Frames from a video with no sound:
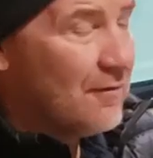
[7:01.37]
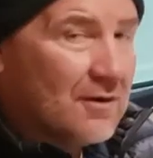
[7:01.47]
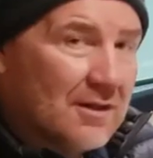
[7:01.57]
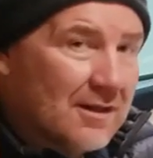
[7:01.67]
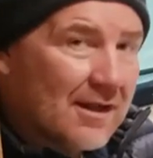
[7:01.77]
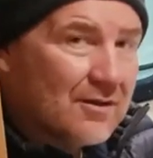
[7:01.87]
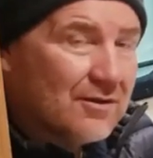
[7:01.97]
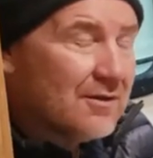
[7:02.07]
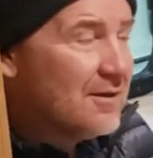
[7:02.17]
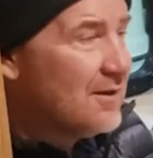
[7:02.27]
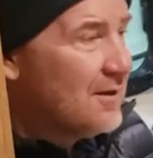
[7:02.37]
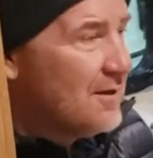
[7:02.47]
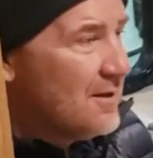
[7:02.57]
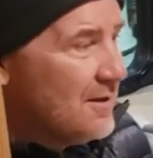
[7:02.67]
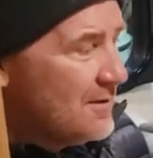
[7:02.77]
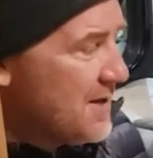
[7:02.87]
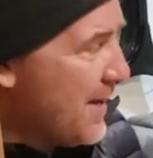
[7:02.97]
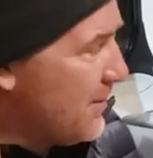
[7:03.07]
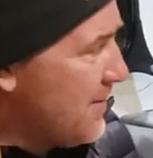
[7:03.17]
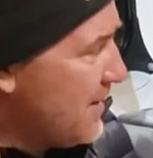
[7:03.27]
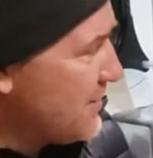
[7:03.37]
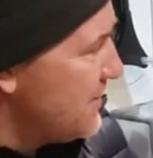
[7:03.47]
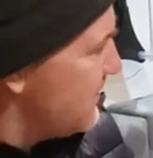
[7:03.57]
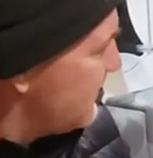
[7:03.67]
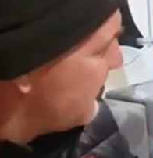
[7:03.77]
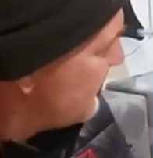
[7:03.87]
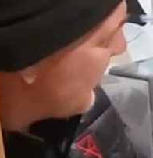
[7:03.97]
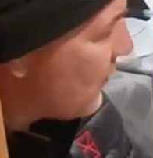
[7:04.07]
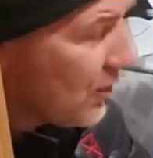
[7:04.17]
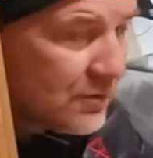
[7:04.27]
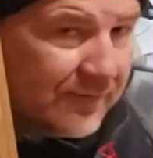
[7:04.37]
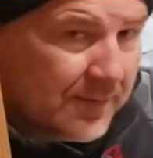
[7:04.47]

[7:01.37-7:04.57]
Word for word: for the Lagun table mount. And of course, we've